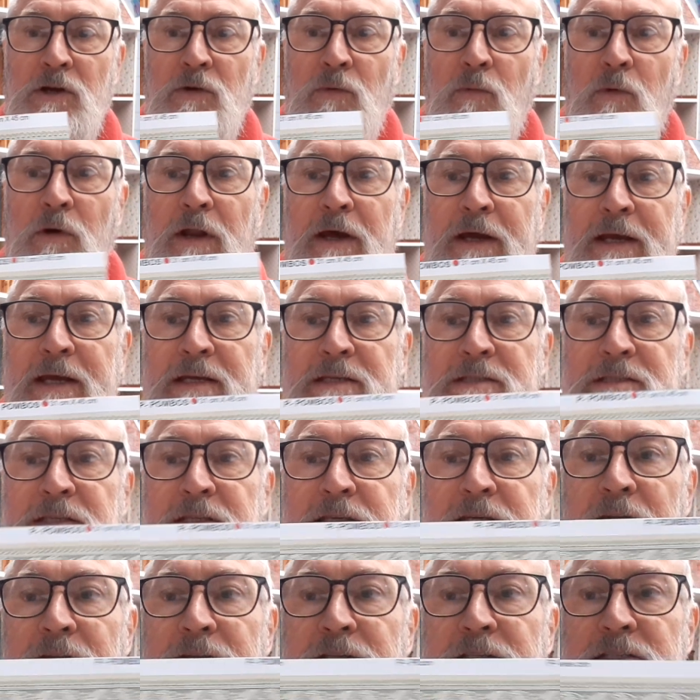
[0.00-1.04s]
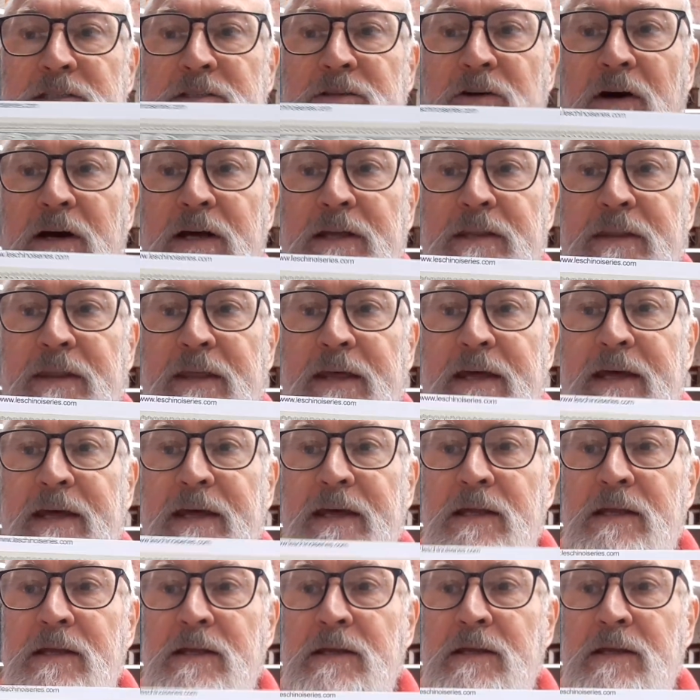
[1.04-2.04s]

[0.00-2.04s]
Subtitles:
When I get to the other side there,